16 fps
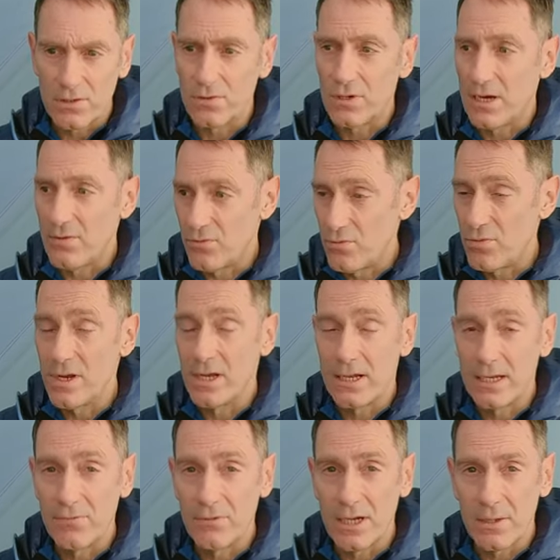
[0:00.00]
So I
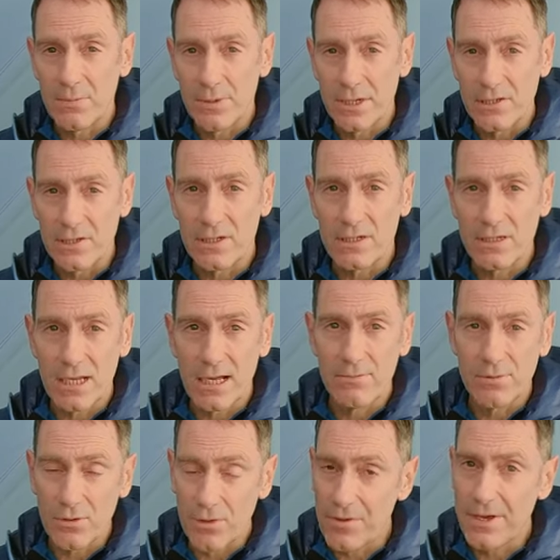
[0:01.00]
really, really appreciate it,
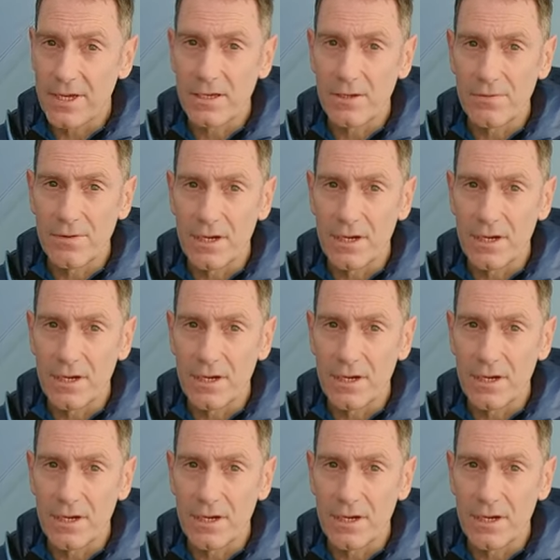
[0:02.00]
Sam. So thank you